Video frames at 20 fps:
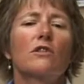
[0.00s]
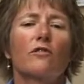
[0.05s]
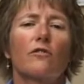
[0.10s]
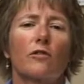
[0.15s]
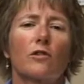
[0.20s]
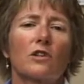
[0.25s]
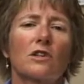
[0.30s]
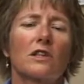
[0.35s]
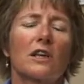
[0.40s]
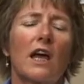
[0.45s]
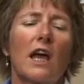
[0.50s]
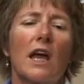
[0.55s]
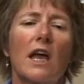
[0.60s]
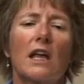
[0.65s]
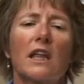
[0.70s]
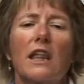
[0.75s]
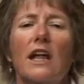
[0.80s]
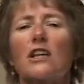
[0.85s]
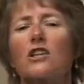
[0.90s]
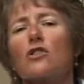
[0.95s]
the first
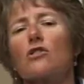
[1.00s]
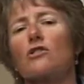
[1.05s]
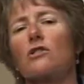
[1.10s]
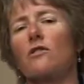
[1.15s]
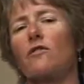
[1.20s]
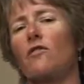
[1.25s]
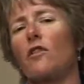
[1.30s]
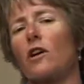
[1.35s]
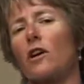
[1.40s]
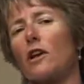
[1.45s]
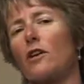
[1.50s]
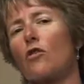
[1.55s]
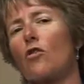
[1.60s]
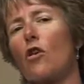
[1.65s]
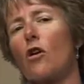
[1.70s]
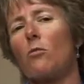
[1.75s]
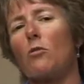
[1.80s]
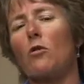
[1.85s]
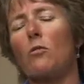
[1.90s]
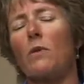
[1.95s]
day, that's usually fairly
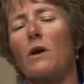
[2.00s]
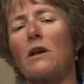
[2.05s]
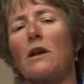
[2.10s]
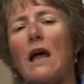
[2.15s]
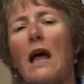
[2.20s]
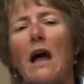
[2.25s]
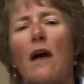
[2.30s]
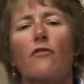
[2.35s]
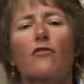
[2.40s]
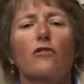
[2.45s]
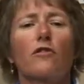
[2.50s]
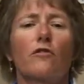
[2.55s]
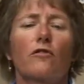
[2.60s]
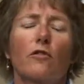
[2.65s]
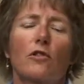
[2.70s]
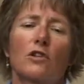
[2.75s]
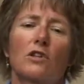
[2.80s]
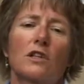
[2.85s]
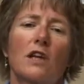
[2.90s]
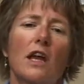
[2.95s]
normal, but after the
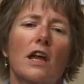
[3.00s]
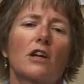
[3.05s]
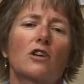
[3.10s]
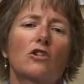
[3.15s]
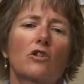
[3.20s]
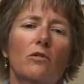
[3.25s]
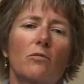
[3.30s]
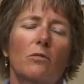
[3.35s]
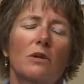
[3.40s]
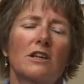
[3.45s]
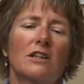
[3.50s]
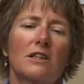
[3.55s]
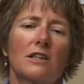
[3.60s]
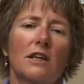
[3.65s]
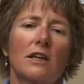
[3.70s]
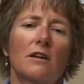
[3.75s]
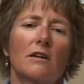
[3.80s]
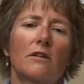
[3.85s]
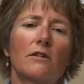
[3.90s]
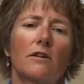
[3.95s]
first day, it should be
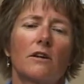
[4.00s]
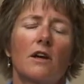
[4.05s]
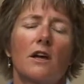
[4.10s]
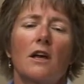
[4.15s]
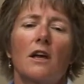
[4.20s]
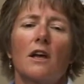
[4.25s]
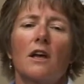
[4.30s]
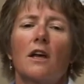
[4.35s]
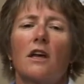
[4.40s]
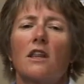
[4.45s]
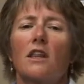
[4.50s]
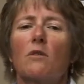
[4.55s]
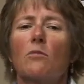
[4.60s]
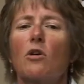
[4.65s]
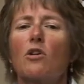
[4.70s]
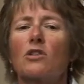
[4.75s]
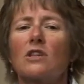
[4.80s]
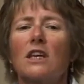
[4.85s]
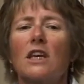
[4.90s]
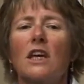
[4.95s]
sealed. The
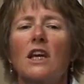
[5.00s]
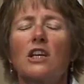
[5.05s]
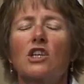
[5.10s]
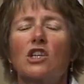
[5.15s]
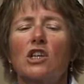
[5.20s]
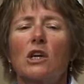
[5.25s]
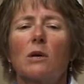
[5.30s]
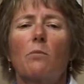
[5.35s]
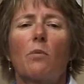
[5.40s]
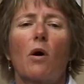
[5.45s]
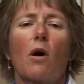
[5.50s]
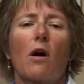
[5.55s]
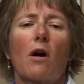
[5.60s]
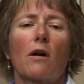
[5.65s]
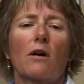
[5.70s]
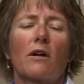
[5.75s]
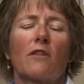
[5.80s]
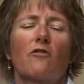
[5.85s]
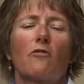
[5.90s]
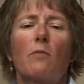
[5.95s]
most itchy
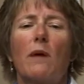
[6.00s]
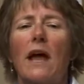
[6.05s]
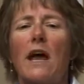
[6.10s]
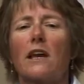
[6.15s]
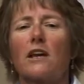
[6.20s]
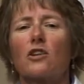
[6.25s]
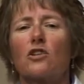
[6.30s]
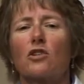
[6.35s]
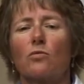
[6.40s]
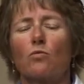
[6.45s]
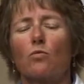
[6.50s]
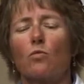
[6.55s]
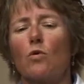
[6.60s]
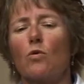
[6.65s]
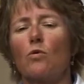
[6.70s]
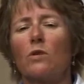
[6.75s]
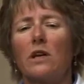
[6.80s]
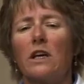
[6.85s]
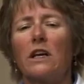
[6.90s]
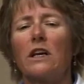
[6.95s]
part of bandage
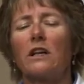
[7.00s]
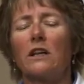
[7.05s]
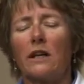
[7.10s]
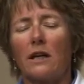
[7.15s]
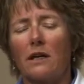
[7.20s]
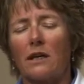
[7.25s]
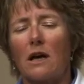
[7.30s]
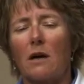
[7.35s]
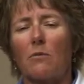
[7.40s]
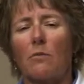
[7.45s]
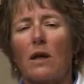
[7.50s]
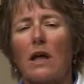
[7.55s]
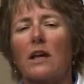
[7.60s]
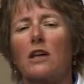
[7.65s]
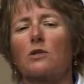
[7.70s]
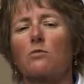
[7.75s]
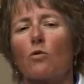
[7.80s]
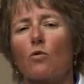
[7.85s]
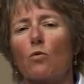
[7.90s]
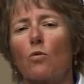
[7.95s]
wound healing, not
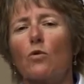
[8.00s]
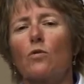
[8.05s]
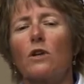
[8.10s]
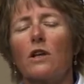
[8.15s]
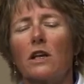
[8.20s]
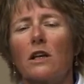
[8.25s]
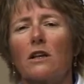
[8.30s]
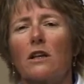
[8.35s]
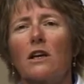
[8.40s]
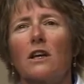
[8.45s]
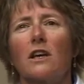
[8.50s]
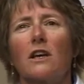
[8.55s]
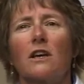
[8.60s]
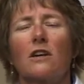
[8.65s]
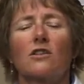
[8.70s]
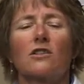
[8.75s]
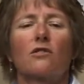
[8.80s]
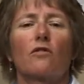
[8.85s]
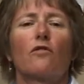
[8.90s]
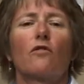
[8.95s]
bandage, but wound healing
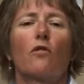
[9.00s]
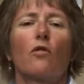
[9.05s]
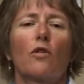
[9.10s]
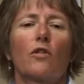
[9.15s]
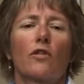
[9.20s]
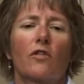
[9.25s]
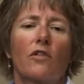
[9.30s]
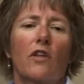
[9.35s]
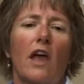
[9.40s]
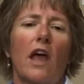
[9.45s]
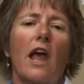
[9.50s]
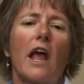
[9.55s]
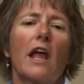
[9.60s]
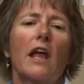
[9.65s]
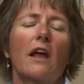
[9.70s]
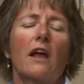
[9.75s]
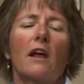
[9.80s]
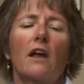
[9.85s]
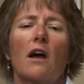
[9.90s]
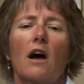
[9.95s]
is the 4th
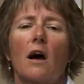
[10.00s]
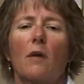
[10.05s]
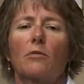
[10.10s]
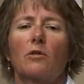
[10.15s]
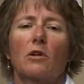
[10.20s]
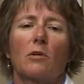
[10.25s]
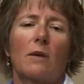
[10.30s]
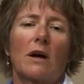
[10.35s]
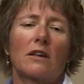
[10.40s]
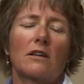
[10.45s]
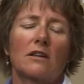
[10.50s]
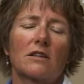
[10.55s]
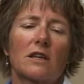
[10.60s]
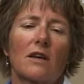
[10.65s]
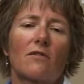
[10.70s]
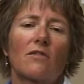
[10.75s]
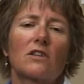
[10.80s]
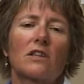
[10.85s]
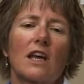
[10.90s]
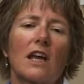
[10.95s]
day up to about the
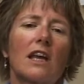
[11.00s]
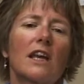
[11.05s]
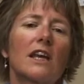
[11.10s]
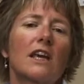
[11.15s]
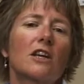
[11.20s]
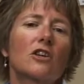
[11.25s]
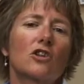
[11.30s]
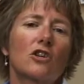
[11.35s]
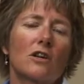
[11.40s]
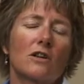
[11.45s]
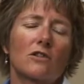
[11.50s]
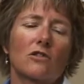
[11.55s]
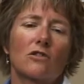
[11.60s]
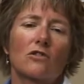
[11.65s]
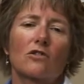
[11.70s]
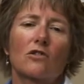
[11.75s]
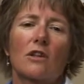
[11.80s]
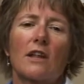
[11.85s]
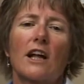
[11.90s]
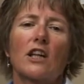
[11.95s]
7th day it itches.
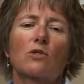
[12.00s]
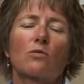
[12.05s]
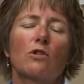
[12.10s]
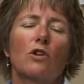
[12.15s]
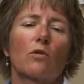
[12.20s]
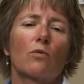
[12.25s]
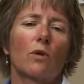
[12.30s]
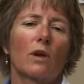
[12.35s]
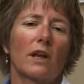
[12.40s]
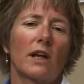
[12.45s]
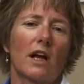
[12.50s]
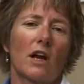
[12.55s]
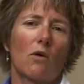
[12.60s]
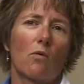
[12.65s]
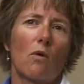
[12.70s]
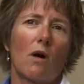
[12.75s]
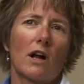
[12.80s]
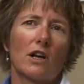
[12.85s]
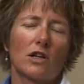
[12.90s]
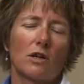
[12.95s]
So that's when you really got to
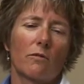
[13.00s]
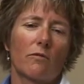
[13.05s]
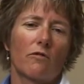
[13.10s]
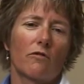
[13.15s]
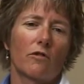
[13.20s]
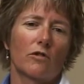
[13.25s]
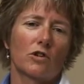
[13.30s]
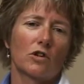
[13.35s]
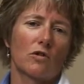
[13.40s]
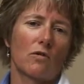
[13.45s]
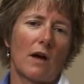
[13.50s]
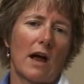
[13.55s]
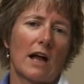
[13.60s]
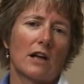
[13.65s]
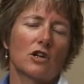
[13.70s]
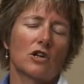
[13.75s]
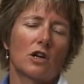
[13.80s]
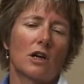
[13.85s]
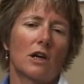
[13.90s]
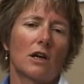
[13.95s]
watch them for
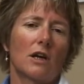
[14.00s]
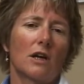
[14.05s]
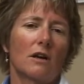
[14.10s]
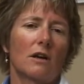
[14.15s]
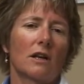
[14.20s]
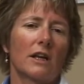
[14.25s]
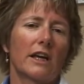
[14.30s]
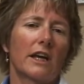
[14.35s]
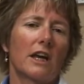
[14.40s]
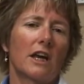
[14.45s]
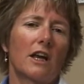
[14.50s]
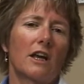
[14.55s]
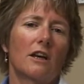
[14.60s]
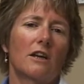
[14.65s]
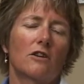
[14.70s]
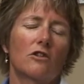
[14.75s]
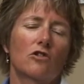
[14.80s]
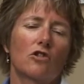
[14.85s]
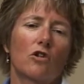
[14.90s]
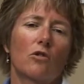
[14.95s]
scratching and licking
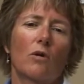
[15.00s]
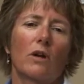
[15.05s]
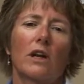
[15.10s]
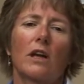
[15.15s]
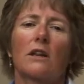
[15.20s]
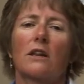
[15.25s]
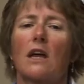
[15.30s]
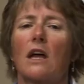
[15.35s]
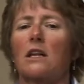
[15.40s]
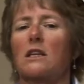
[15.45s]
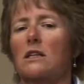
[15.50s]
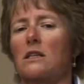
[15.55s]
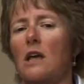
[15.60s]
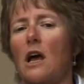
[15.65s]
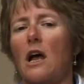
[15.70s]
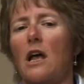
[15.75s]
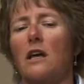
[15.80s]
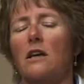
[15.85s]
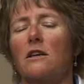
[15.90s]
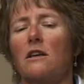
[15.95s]
and chewing at that
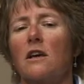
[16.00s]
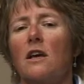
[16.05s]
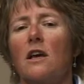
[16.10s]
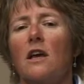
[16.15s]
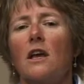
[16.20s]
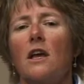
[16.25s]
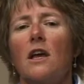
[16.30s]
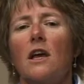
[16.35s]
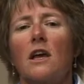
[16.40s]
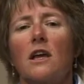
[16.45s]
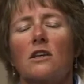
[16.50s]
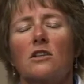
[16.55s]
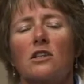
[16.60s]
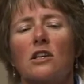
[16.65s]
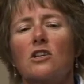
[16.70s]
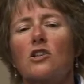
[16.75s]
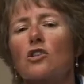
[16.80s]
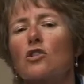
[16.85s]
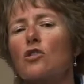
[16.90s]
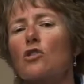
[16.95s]
site.
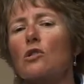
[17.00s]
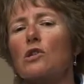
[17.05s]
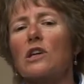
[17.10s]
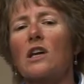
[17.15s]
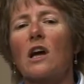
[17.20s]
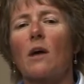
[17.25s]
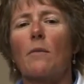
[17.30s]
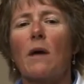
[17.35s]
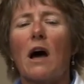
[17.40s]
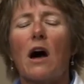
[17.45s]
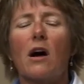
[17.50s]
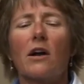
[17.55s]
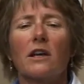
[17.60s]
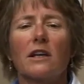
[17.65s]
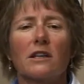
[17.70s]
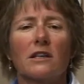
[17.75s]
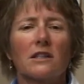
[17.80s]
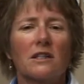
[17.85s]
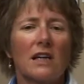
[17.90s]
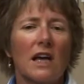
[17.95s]
Stitches usually come out
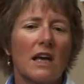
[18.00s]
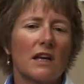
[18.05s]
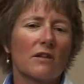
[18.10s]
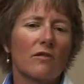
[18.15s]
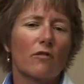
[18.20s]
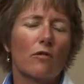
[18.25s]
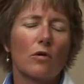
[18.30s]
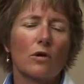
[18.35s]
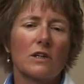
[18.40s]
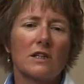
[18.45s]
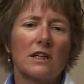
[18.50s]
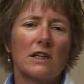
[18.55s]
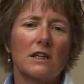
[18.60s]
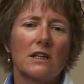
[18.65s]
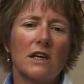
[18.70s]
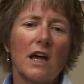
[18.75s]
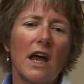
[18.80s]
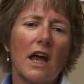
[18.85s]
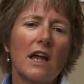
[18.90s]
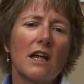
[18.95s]
in 10 to 14
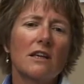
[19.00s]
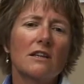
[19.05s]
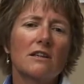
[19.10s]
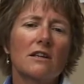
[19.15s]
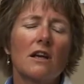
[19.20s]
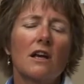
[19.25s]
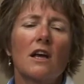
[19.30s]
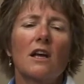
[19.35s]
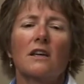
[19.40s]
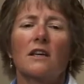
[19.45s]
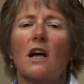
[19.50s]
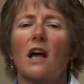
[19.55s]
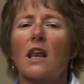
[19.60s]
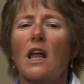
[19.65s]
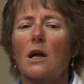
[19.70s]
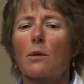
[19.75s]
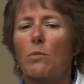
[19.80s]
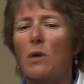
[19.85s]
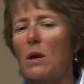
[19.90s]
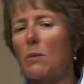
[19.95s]
days, not
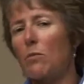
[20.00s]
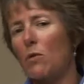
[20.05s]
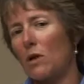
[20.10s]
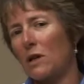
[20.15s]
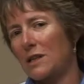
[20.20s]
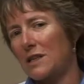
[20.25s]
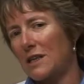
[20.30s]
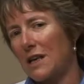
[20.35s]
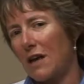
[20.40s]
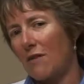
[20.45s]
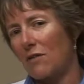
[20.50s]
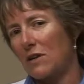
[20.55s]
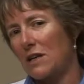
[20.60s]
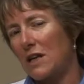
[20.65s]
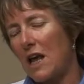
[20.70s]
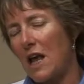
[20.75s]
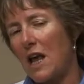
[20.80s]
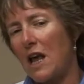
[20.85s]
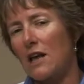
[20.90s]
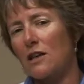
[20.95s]
like people at 7
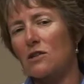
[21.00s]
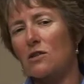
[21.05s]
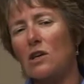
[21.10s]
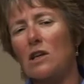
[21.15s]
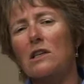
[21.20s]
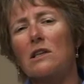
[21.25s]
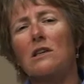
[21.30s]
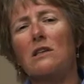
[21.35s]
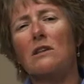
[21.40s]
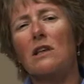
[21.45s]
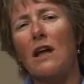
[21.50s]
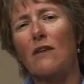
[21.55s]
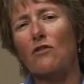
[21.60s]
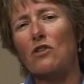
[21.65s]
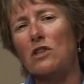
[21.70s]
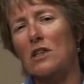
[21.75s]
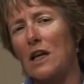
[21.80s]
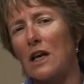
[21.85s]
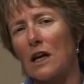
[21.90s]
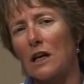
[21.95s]
days. They have
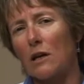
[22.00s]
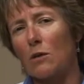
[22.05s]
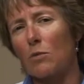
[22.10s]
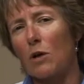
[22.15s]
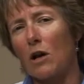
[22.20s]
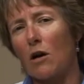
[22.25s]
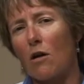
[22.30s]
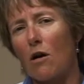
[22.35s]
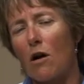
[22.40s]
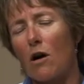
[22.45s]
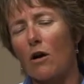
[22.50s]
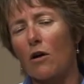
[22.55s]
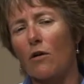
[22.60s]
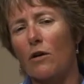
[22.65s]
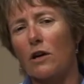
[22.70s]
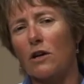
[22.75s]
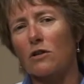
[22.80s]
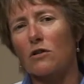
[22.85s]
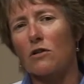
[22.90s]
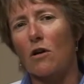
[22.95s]
to stay in a little bit longer
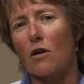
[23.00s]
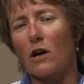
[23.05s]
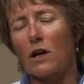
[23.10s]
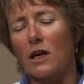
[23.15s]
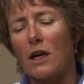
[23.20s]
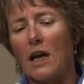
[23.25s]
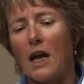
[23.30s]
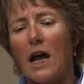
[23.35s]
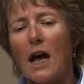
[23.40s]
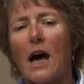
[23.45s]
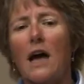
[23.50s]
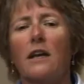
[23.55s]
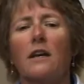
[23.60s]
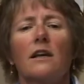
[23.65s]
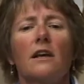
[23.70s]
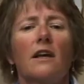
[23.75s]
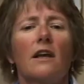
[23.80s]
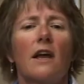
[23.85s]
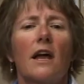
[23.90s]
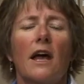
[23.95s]
in a dog and a cat,
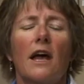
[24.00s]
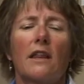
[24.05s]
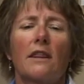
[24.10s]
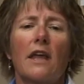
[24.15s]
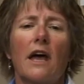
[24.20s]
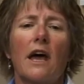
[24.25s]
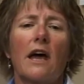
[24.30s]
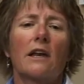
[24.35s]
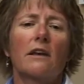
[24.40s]
and